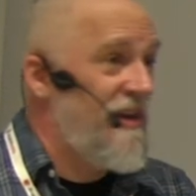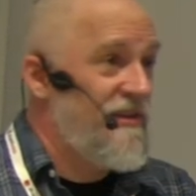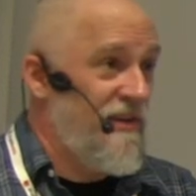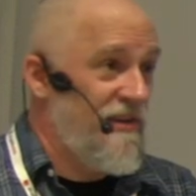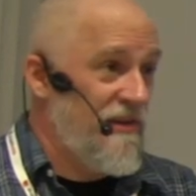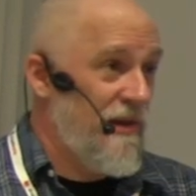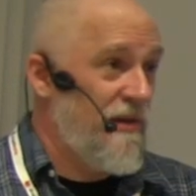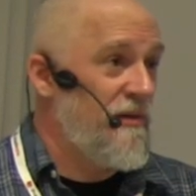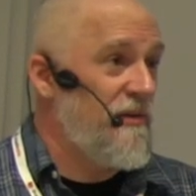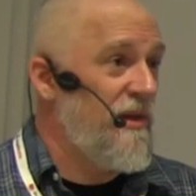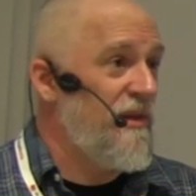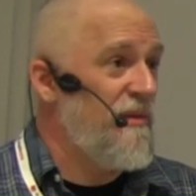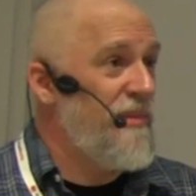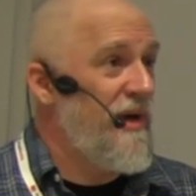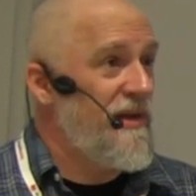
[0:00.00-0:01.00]
case is
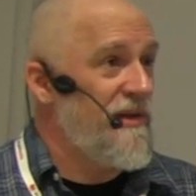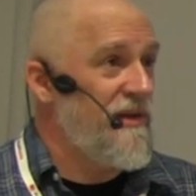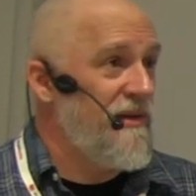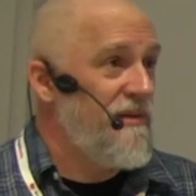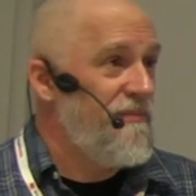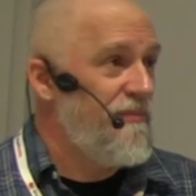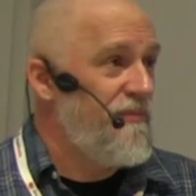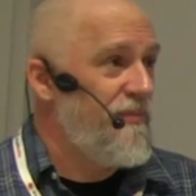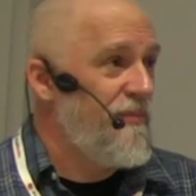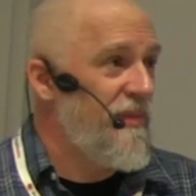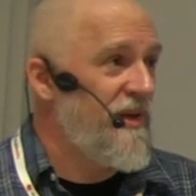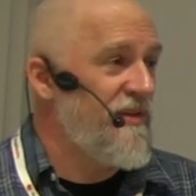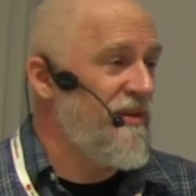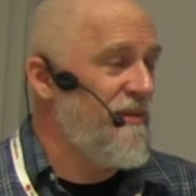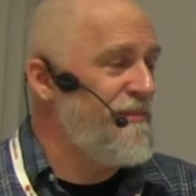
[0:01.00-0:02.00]
literally the button,
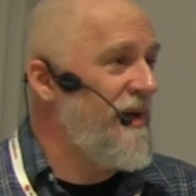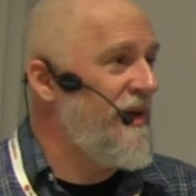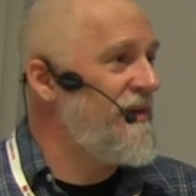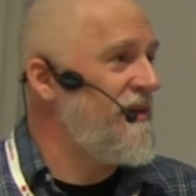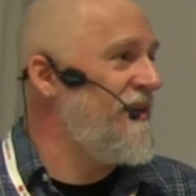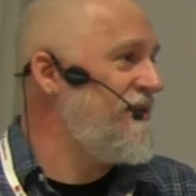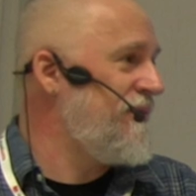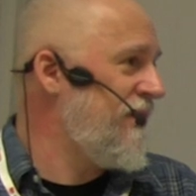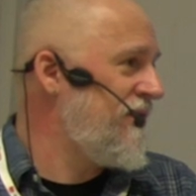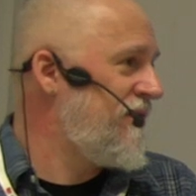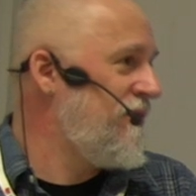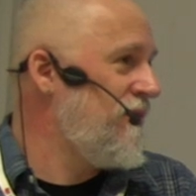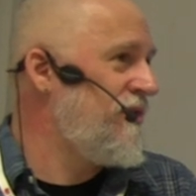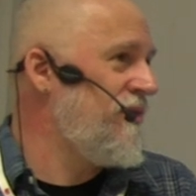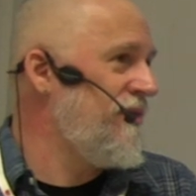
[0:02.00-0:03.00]
because the button is what's
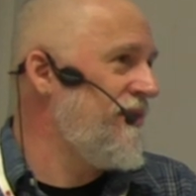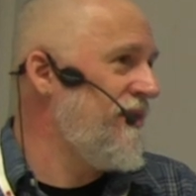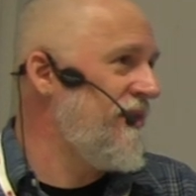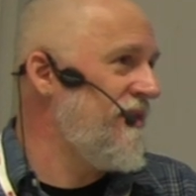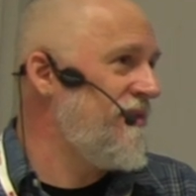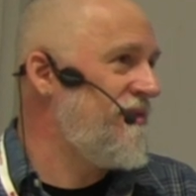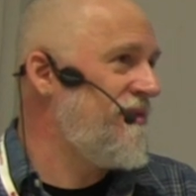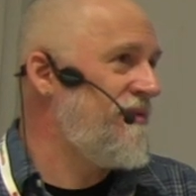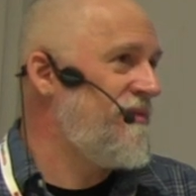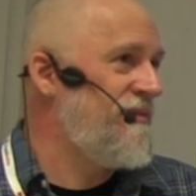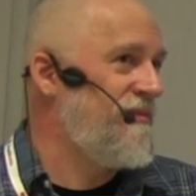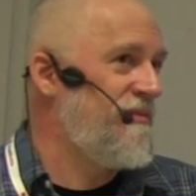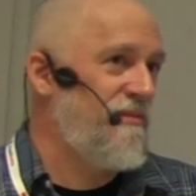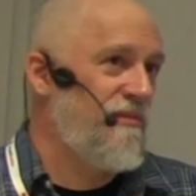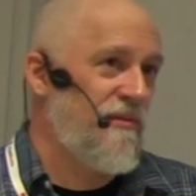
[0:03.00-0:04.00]
crucial to this
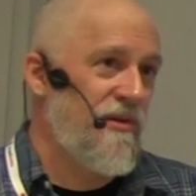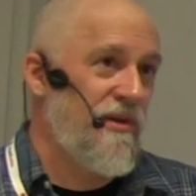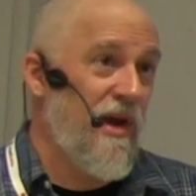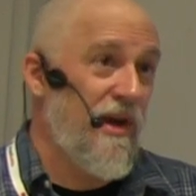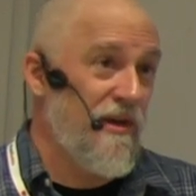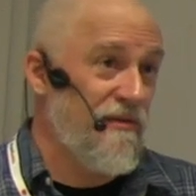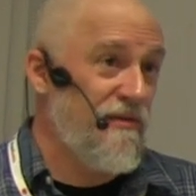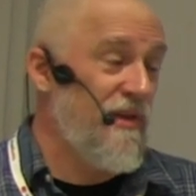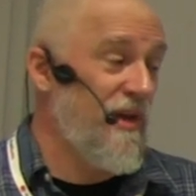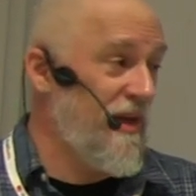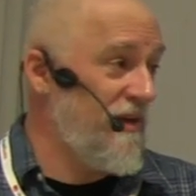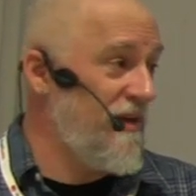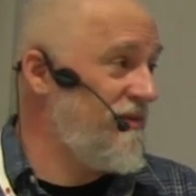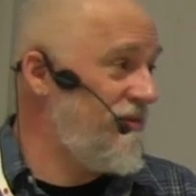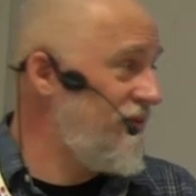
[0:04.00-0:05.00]
kind of
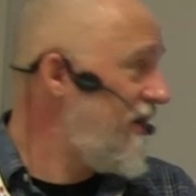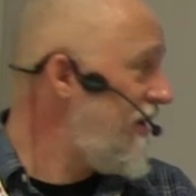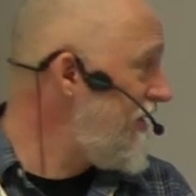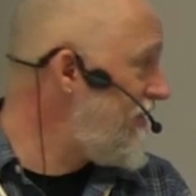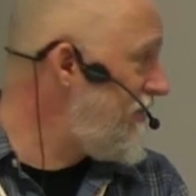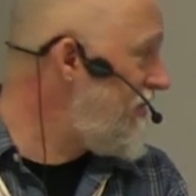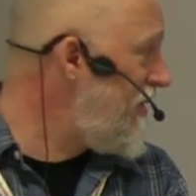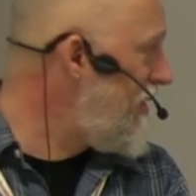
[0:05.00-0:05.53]
thing. It, it,